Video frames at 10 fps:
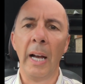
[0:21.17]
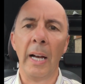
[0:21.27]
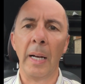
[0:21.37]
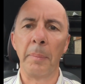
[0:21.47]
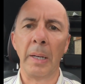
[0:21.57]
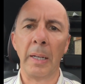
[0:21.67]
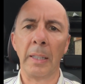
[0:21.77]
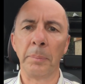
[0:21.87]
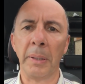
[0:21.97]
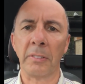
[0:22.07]

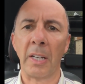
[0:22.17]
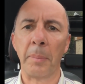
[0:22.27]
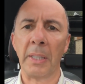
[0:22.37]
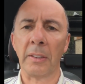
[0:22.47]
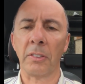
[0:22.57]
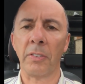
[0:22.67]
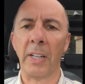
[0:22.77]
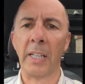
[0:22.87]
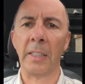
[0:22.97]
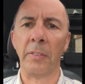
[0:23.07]
and picked out my last
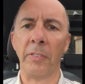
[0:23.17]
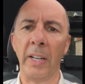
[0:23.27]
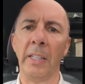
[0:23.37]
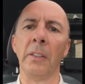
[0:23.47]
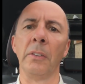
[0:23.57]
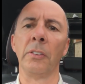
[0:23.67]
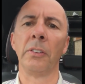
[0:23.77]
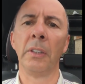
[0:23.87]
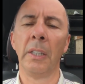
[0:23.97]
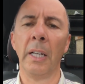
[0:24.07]
five
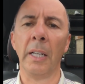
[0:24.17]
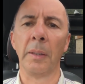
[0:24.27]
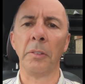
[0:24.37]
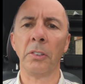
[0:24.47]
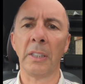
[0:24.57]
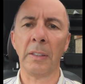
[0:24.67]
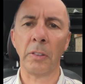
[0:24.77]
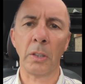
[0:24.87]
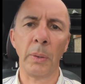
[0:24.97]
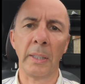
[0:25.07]
fails. And I'm just going to
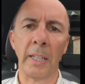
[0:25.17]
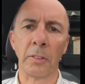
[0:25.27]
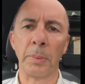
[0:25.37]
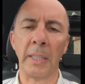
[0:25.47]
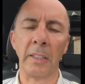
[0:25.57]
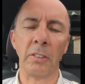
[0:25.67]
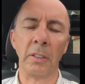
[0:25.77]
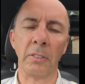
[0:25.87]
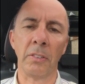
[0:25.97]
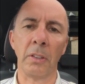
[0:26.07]
give you a quick
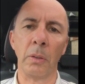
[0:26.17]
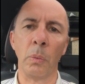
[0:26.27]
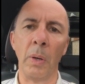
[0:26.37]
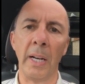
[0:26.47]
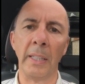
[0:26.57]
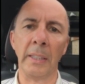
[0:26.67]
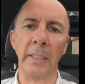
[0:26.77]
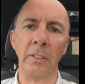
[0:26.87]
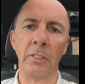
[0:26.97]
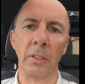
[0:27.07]
explanation as to why
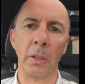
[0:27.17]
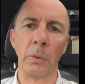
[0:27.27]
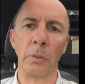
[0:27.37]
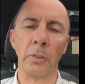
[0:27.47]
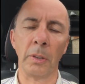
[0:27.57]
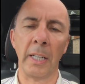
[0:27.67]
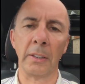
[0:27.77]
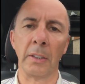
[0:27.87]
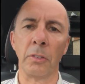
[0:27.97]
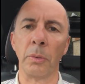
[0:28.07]
each of those
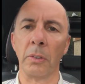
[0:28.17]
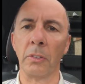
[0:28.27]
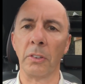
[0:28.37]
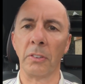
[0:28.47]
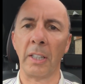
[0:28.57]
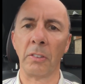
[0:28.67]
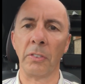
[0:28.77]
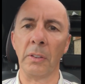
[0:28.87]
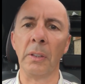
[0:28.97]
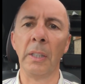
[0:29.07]
candidates was
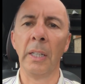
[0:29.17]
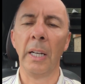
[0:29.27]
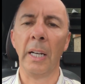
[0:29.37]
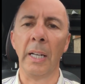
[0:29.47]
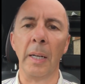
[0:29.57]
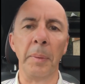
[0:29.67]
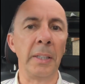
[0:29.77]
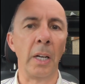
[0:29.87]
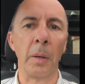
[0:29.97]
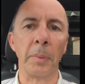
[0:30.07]
unsuccessful.
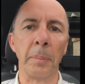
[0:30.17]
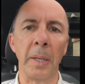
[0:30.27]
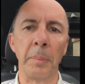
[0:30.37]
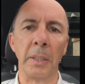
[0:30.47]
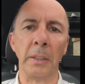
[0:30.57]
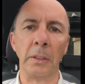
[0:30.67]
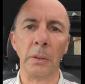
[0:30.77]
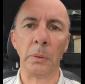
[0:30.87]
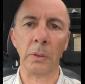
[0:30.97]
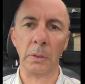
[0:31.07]
In the hope that maybe
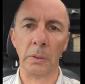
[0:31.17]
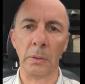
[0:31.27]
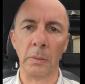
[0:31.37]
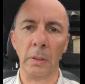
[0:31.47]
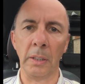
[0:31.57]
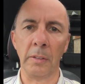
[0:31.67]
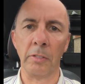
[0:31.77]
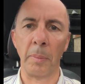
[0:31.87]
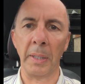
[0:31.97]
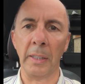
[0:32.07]
you could learn
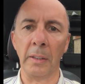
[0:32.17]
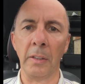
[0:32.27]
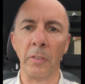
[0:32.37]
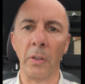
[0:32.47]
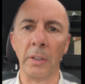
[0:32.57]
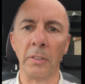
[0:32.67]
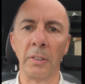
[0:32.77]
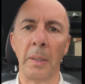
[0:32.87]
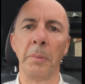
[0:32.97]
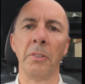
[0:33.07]
from it and avoid the
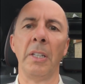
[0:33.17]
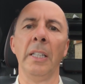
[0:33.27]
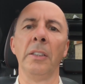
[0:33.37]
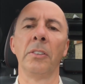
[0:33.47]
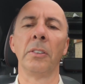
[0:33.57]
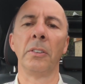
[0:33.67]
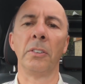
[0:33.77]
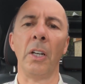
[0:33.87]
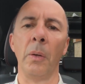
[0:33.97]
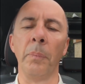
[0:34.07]
same mistakes.
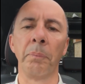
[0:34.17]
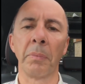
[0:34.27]
So,